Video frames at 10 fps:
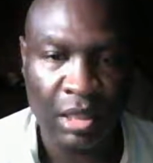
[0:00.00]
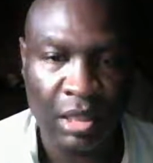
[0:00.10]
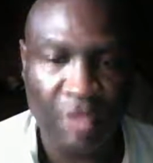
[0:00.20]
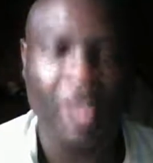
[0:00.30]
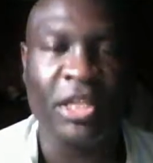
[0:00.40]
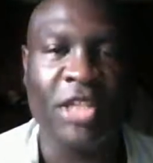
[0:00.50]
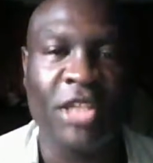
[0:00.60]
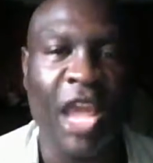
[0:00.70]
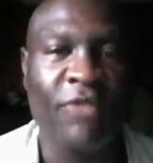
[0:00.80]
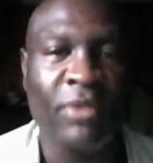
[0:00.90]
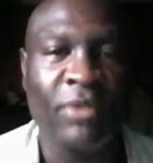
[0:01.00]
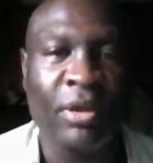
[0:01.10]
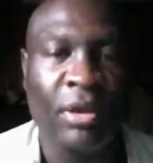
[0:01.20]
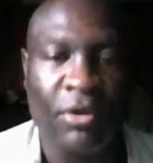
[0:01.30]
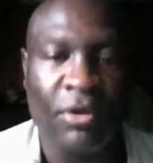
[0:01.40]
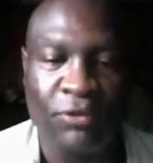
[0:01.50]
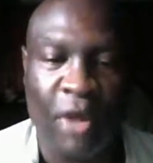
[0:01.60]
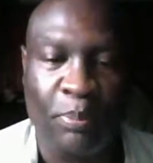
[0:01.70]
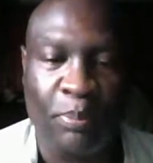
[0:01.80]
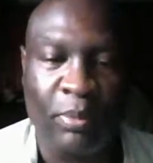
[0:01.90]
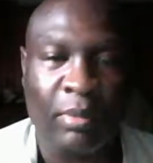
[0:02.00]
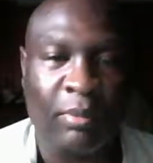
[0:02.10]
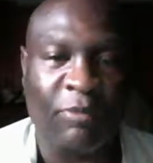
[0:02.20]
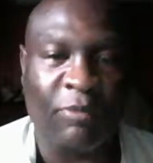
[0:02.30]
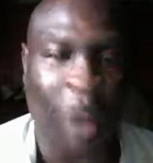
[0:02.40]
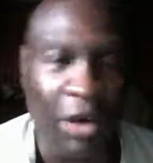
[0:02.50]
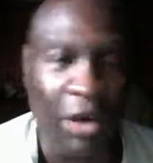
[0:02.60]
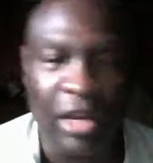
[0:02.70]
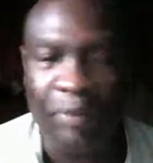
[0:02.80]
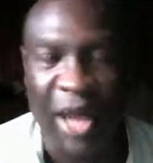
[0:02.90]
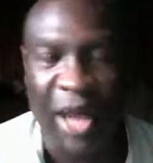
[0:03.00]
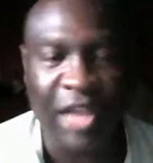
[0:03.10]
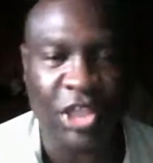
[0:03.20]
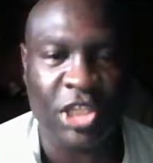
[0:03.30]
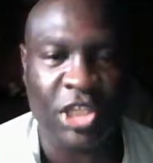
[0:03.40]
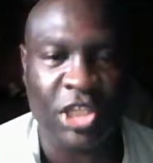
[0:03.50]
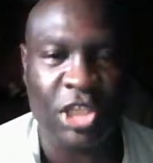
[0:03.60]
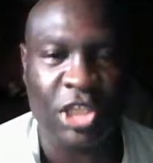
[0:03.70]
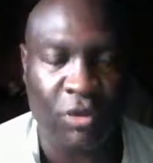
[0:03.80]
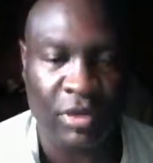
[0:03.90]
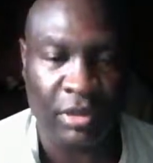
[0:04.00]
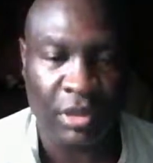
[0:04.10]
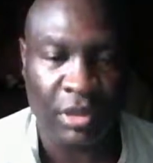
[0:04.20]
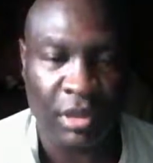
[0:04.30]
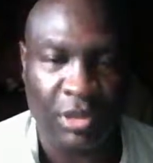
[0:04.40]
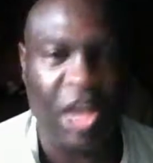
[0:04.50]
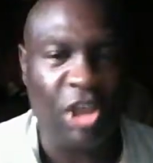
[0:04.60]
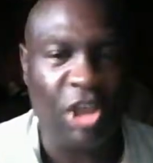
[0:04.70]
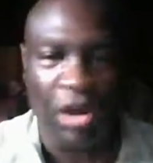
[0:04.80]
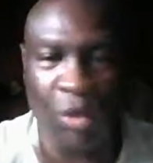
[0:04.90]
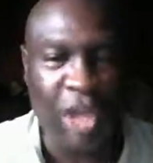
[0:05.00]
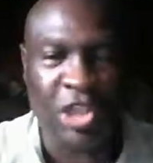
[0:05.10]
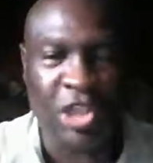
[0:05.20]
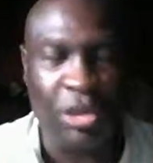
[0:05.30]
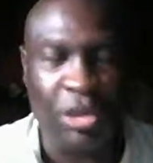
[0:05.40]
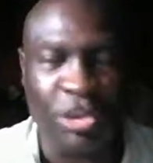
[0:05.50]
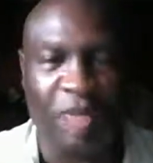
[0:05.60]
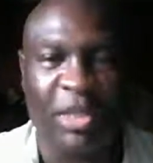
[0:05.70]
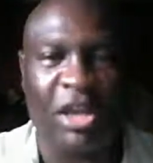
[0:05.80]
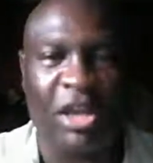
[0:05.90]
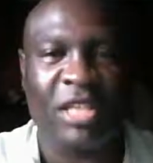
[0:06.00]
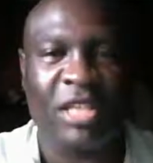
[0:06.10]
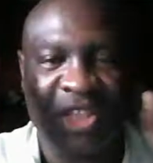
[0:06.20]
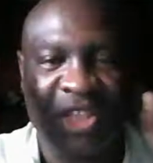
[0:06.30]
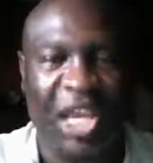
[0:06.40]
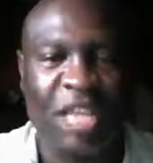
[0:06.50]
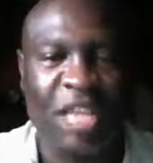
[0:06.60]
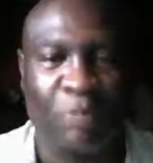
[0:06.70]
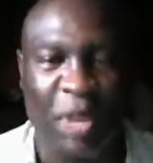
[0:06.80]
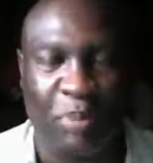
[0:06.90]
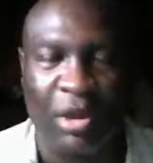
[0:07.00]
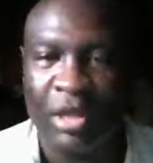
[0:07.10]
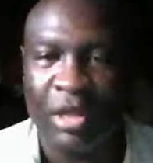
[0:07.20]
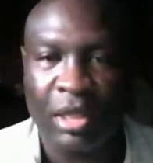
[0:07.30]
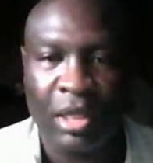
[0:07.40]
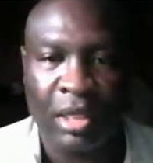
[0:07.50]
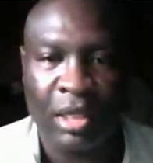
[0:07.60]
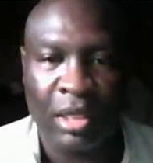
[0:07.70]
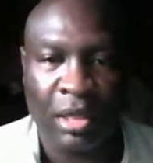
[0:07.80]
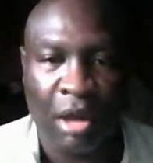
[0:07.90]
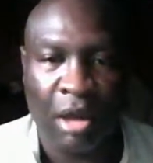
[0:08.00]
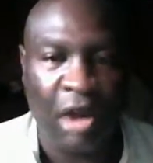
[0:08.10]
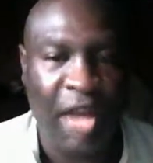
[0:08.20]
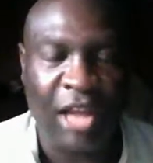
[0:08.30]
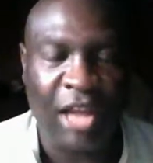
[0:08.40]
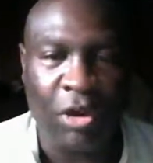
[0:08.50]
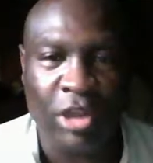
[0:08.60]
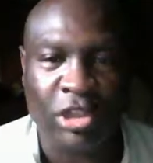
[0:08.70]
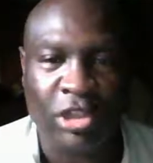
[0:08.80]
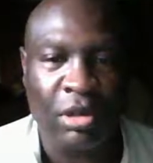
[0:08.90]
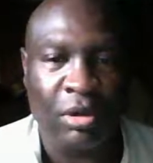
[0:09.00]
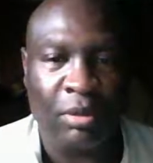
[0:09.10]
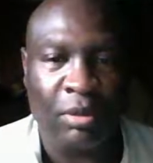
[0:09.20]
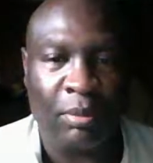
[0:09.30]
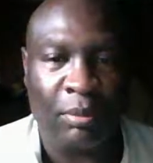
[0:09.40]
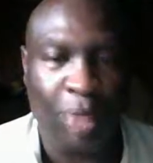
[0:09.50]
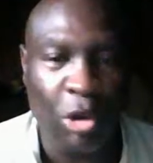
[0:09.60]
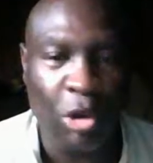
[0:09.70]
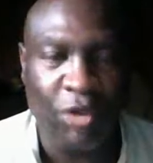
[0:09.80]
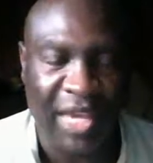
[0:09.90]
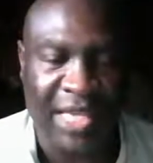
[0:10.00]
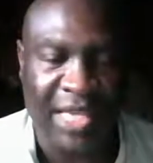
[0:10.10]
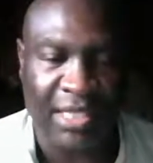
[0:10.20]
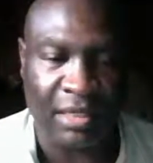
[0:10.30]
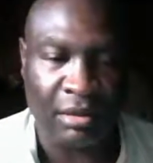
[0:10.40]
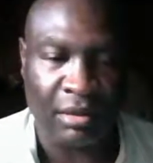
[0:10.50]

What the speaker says: then the day for voting in politics is over. There's only one solution, because these people are not going to move easy.